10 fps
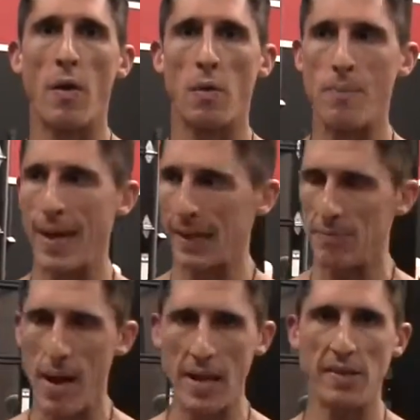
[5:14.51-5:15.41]
it. Make
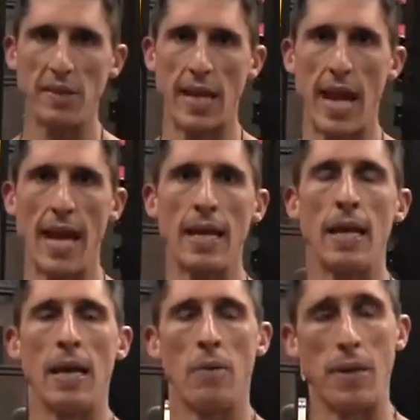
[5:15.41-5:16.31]
as many as you can.
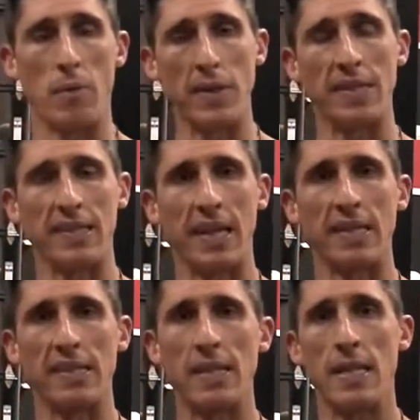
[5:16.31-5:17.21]
When you reach
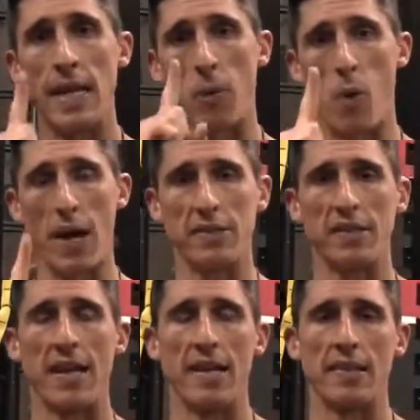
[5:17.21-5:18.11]
extinction, you got one
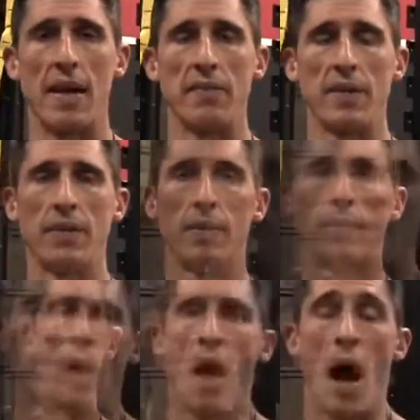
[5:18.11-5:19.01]
exercise left.
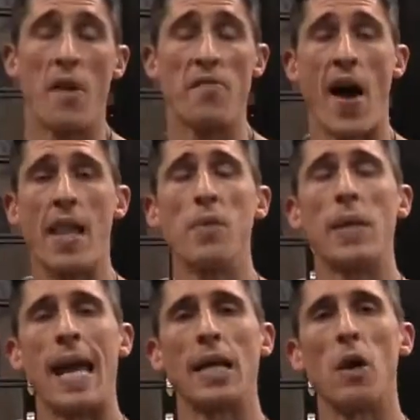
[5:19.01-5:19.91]
All right, finally,
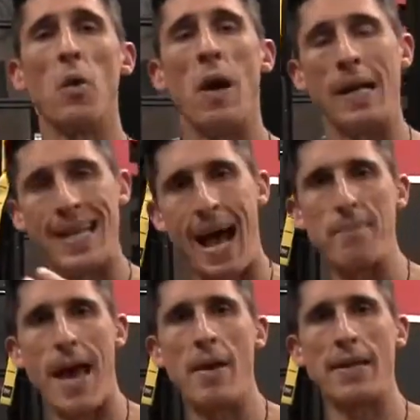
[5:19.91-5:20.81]
we got to go
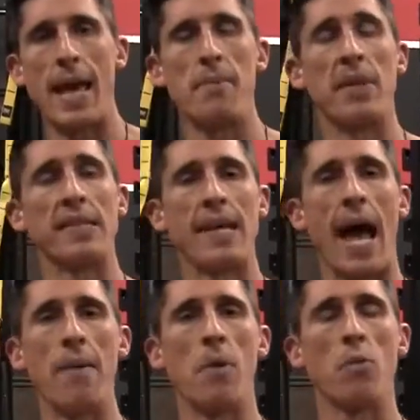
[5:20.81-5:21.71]
top down again, but this
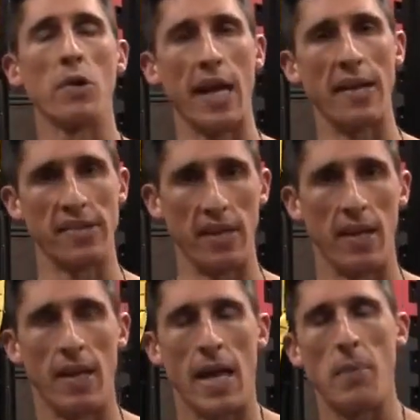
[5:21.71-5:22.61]
time
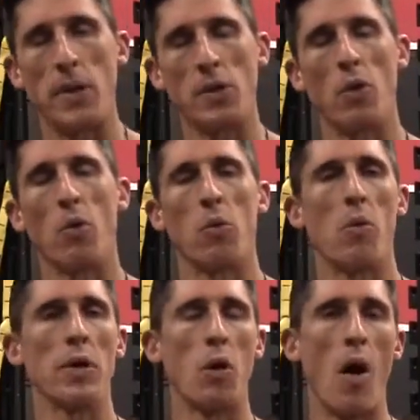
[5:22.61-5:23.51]
rotation. And we do it with
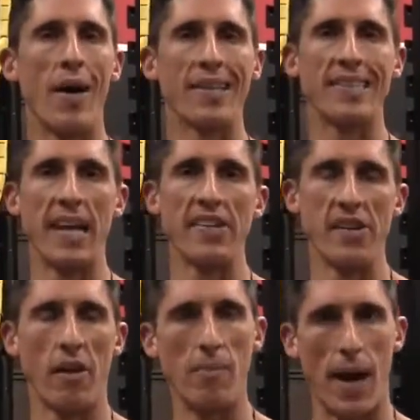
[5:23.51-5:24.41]
what we call a
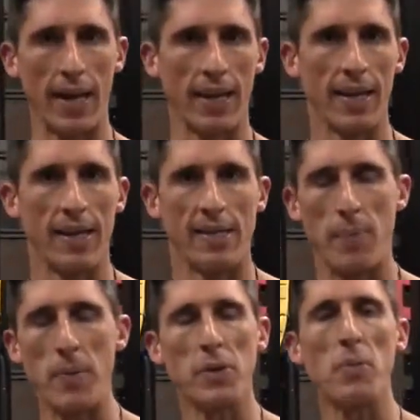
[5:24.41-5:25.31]
stationary bike. See,
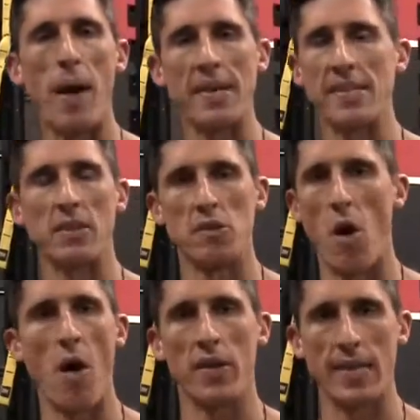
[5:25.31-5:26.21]
people do bicycles
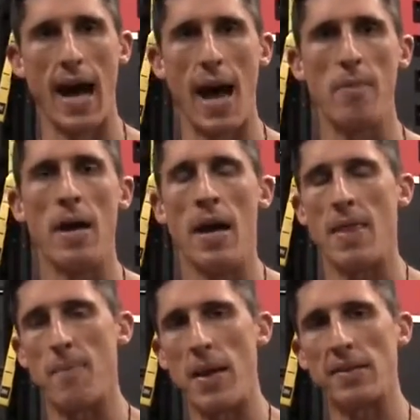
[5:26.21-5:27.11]
all the time,
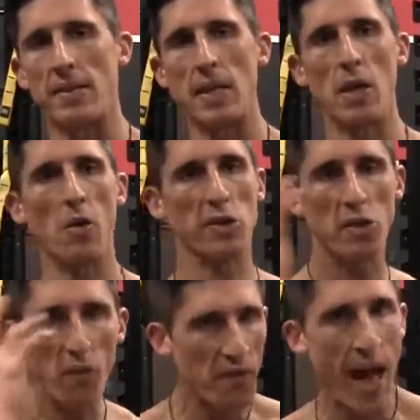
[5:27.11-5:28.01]
and they basically go
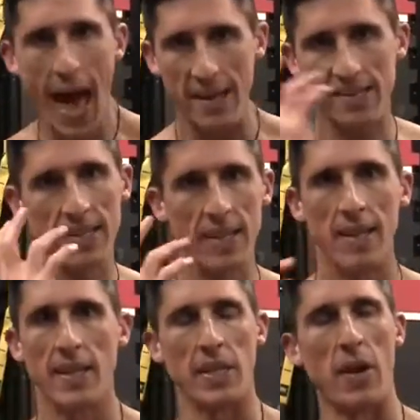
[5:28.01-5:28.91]
so fast
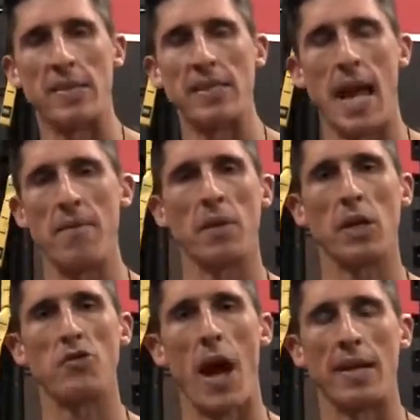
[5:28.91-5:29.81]
that they're actually not even
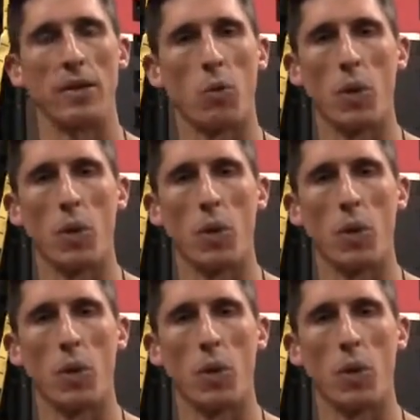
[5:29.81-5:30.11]
contracting or